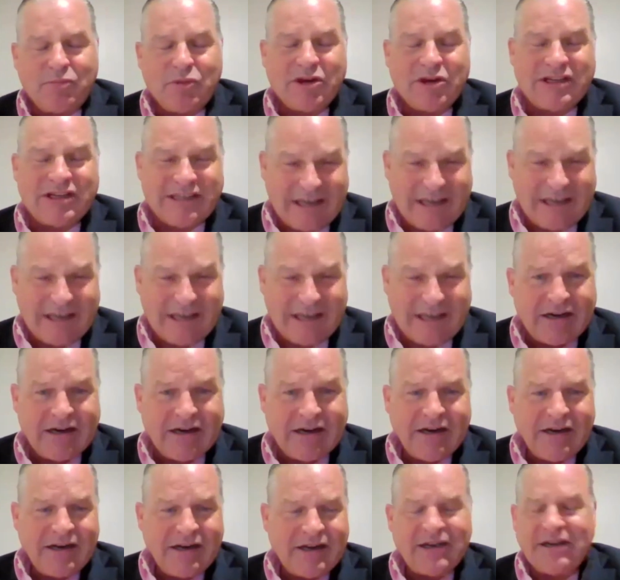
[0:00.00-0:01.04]
pristine
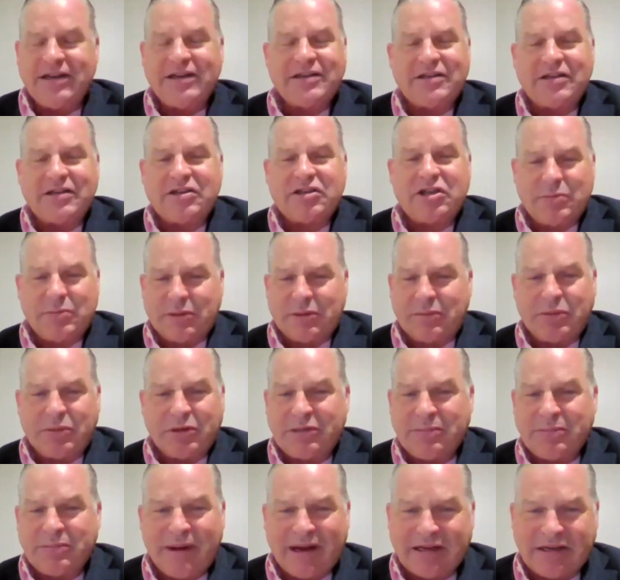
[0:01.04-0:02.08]
is a super
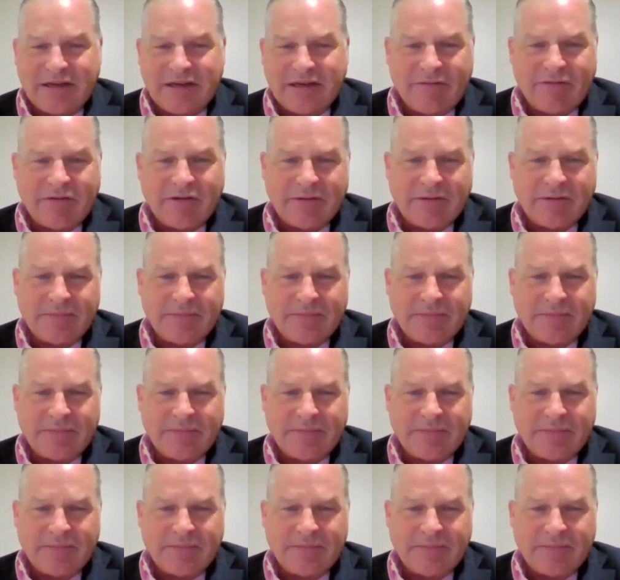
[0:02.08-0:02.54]
perspective.